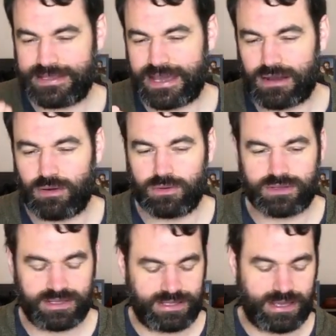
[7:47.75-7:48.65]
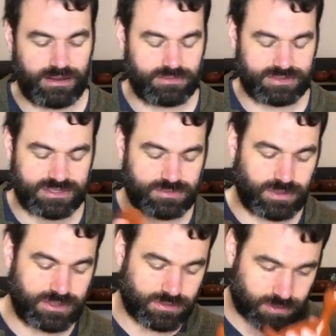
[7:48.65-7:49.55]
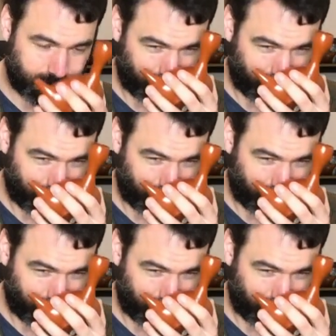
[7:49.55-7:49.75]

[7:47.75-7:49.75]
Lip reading: yellow sweet corn,